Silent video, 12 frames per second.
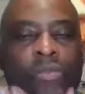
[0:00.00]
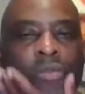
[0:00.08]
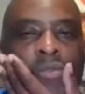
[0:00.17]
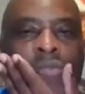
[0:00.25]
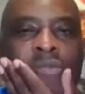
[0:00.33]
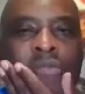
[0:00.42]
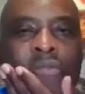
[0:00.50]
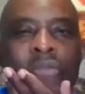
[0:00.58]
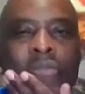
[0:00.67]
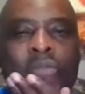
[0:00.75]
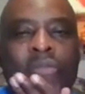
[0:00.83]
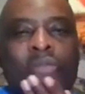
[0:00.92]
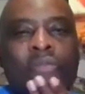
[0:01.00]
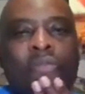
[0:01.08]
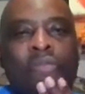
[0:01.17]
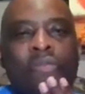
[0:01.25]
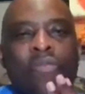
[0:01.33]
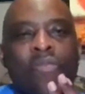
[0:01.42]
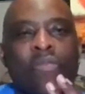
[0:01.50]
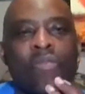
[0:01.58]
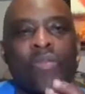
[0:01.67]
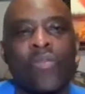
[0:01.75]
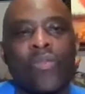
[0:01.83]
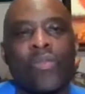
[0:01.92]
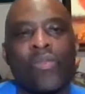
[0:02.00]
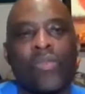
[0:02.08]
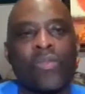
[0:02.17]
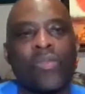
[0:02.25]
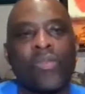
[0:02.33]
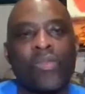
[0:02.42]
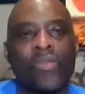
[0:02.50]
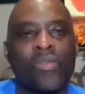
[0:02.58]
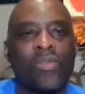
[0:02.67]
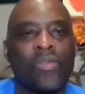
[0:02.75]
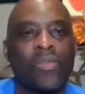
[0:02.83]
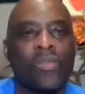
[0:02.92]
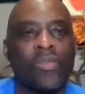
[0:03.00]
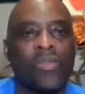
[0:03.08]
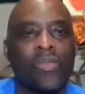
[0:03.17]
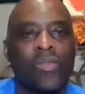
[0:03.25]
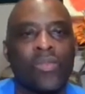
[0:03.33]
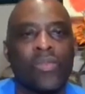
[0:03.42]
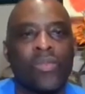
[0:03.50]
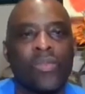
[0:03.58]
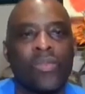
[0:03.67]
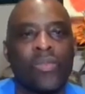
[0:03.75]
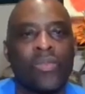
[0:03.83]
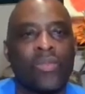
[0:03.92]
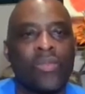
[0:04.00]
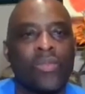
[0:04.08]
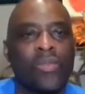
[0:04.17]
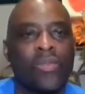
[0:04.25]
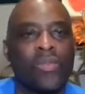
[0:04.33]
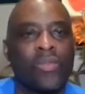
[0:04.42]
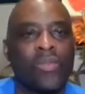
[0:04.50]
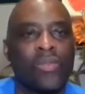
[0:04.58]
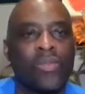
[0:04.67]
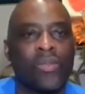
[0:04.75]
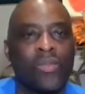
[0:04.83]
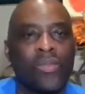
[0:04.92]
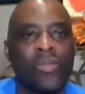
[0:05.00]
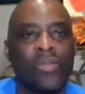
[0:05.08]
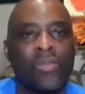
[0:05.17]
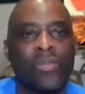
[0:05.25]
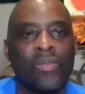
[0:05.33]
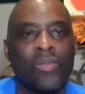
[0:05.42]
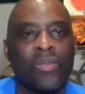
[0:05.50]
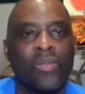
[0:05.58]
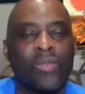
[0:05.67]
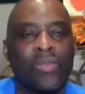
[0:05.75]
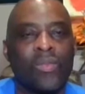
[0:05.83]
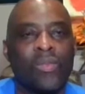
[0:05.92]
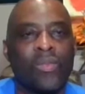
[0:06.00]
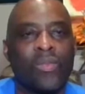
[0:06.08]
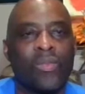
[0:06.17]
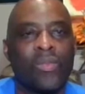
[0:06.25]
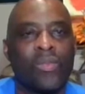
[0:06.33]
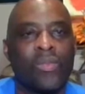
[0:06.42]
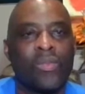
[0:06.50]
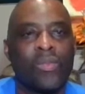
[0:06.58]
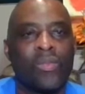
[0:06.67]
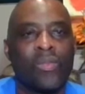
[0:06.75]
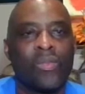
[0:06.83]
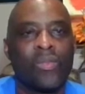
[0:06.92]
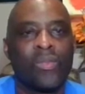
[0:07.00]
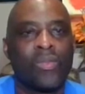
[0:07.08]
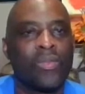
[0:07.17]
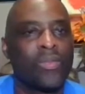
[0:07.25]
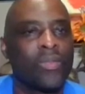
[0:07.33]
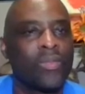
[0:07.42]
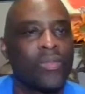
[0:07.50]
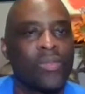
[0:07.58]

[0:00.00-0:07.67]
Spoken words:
(silent)